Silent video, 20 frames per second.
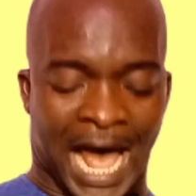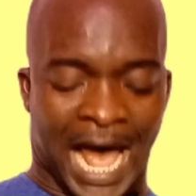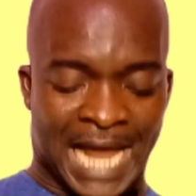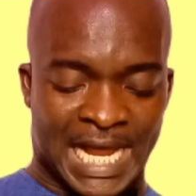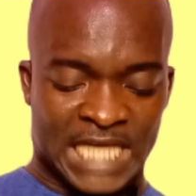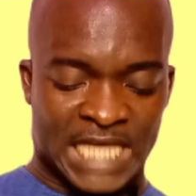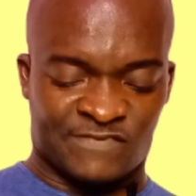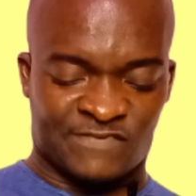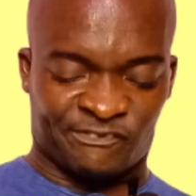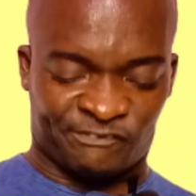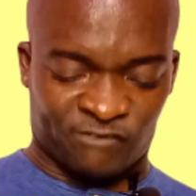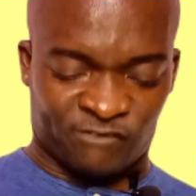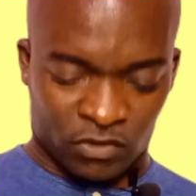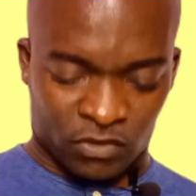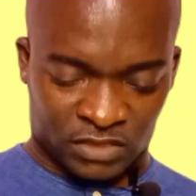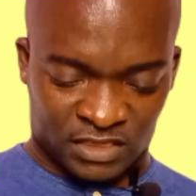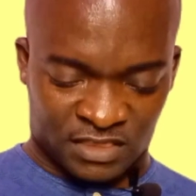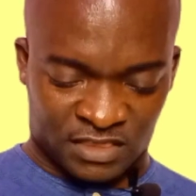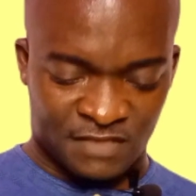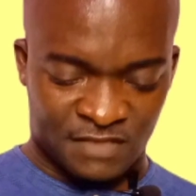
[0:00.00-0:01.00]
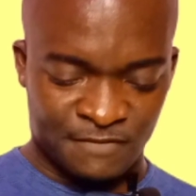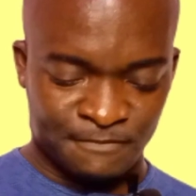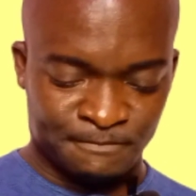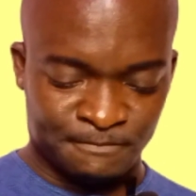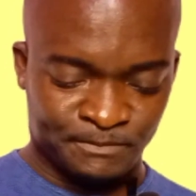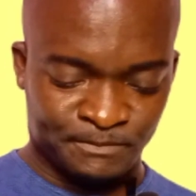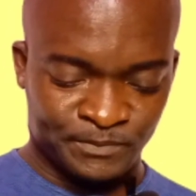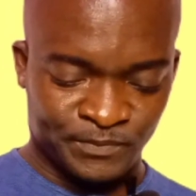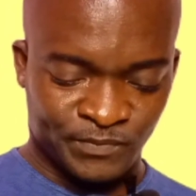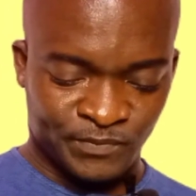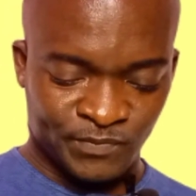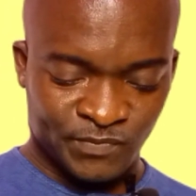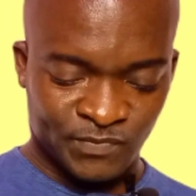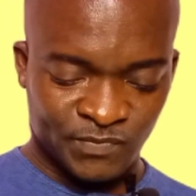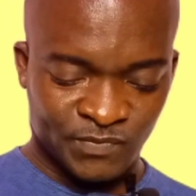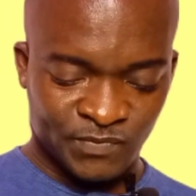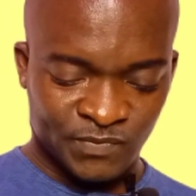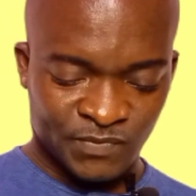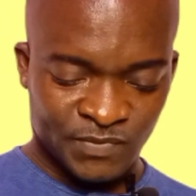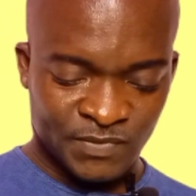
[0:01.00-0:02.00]
August 4th,
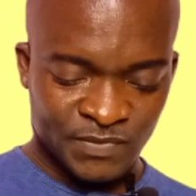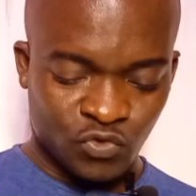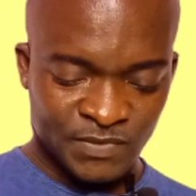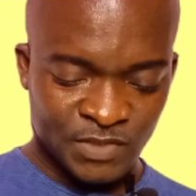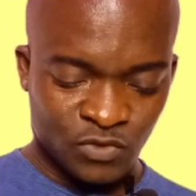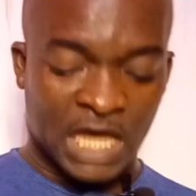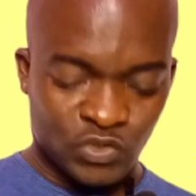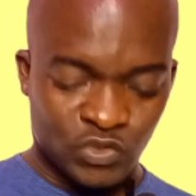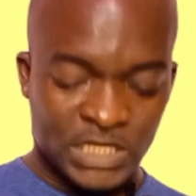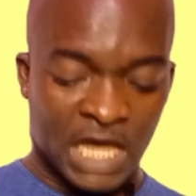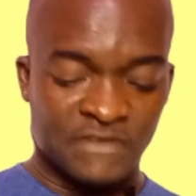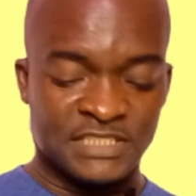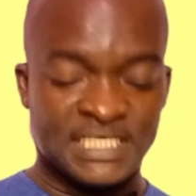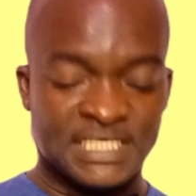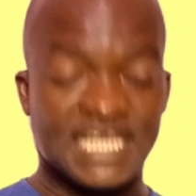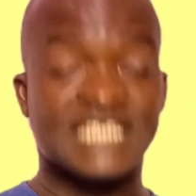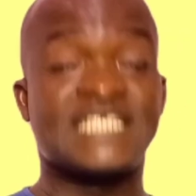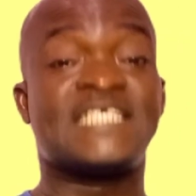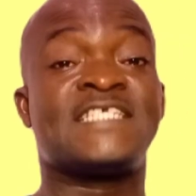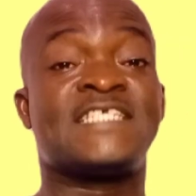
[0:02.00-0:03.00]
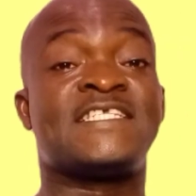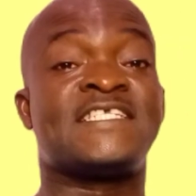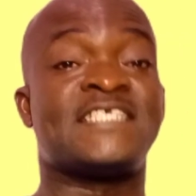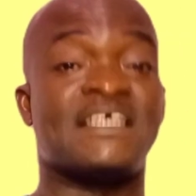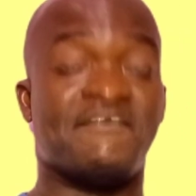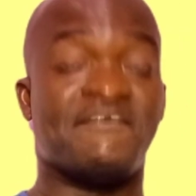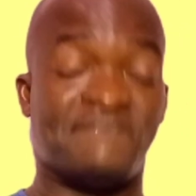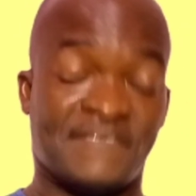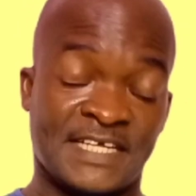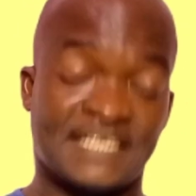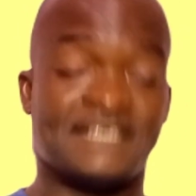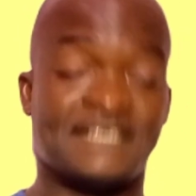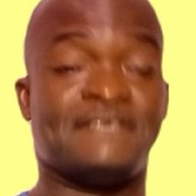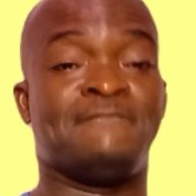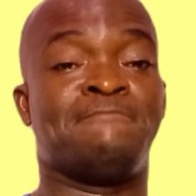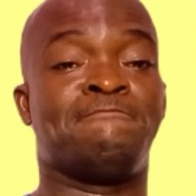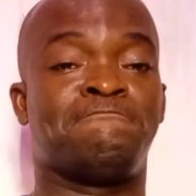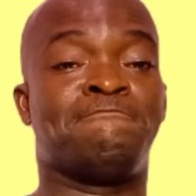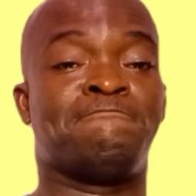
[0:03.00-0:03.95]
2007.